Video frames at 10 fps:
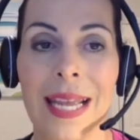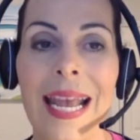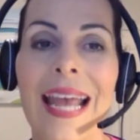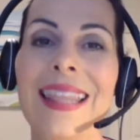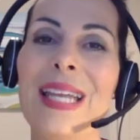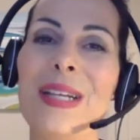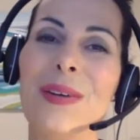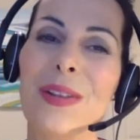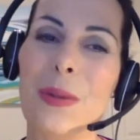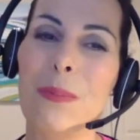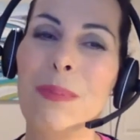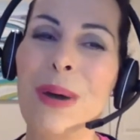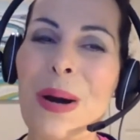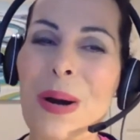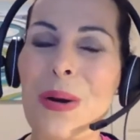And then you're on the
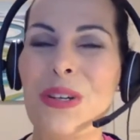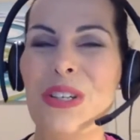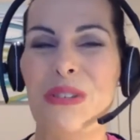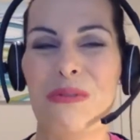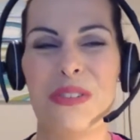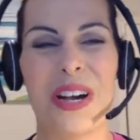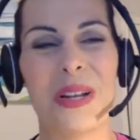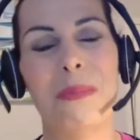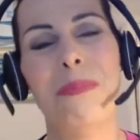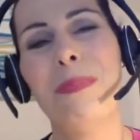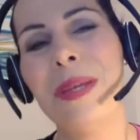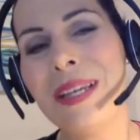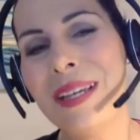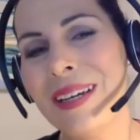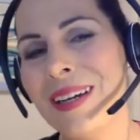boat and you've got a
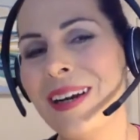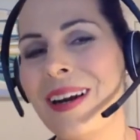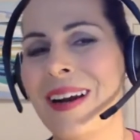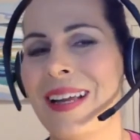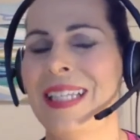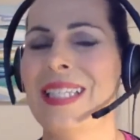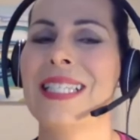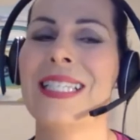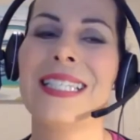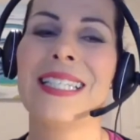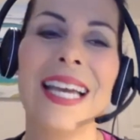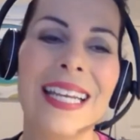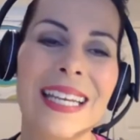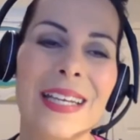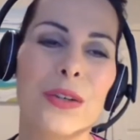beer and it's
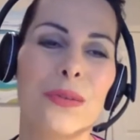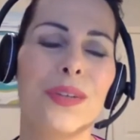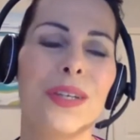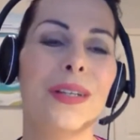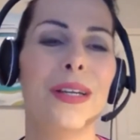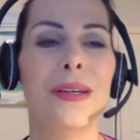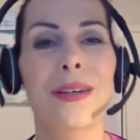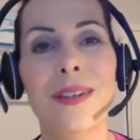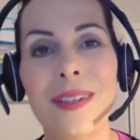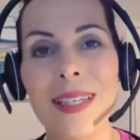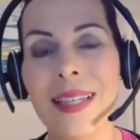sunny and you're feeling good.